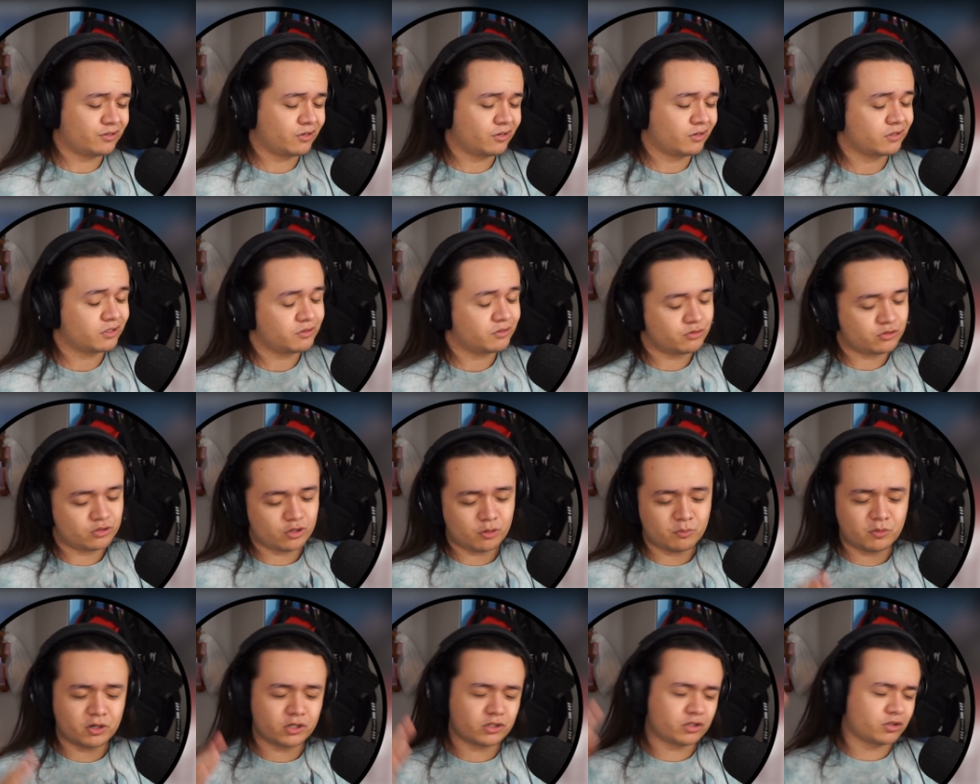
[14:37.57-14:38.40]
There's so
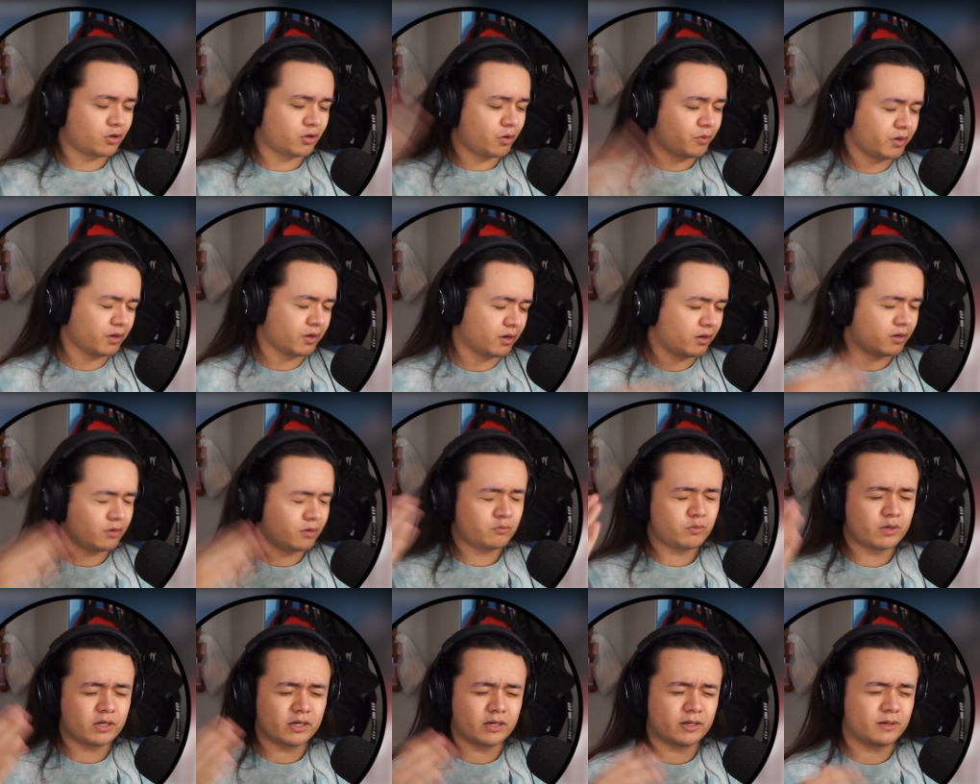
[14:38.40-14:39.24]
much going on
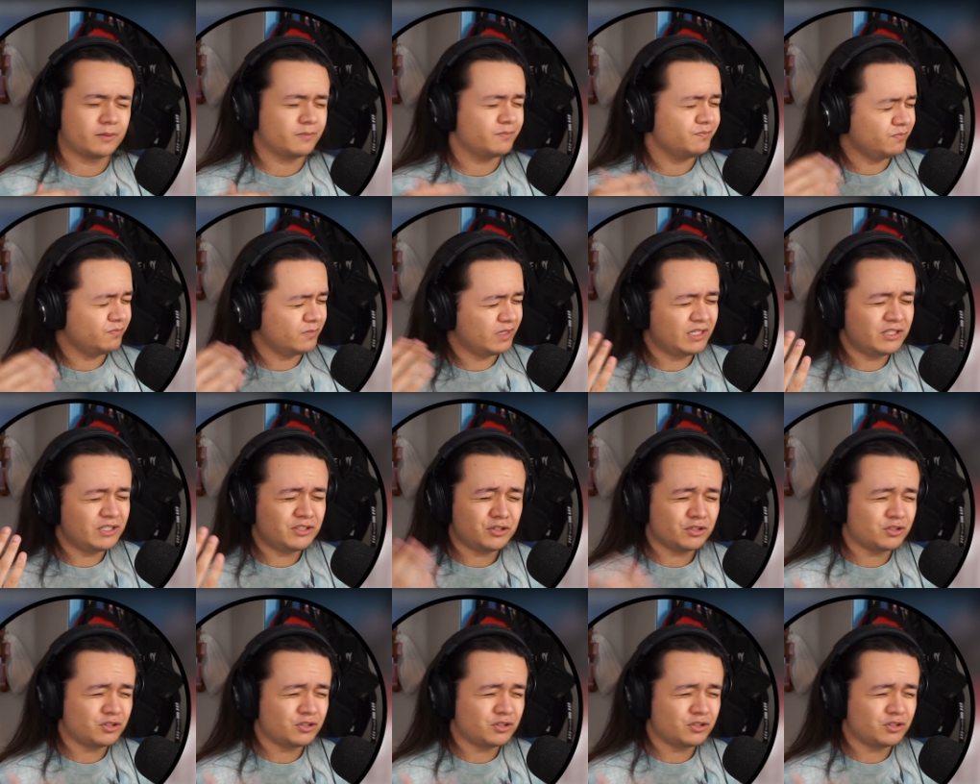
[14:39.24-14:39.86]
where he's just